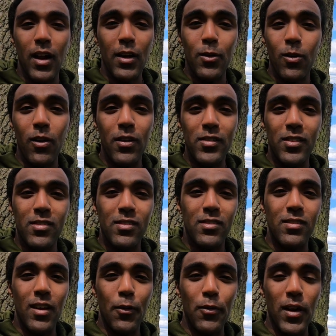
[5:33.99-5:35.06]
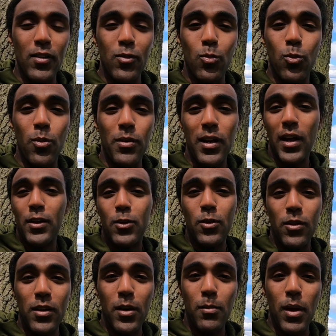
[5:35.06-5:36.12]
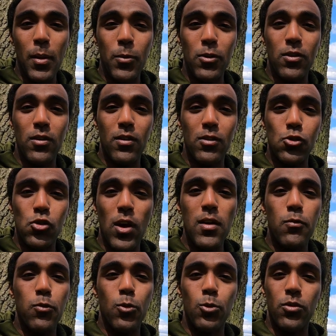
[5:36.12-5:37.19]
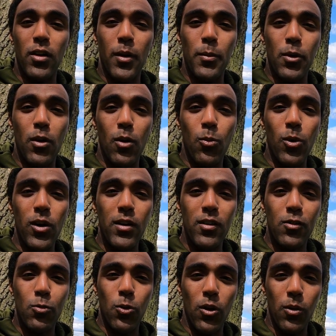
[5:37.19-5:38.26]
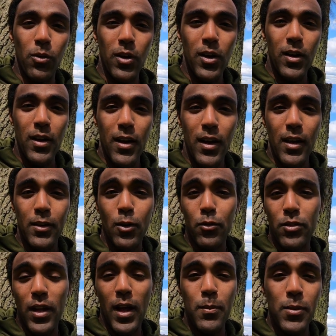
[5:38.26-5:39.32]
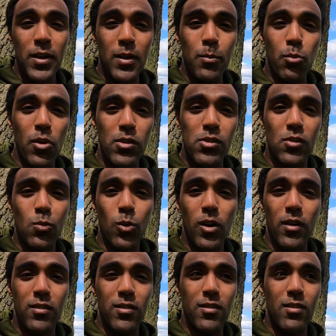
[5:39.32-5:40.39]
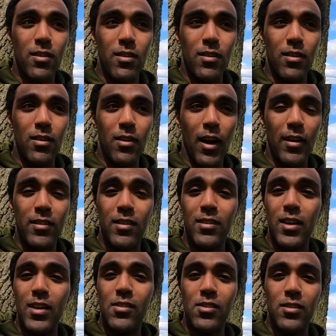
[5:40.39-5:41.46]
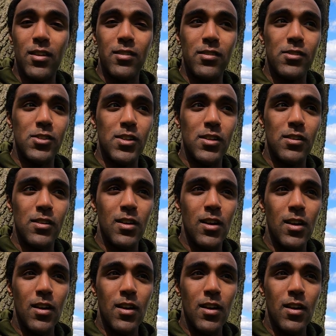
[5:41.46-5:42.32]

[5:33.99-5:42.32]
Like, you can't just, as a like, you're not going to be able to train full time. You got to work as well. You know, obviously Ebanie Bridges works as a teacher, doesn't she?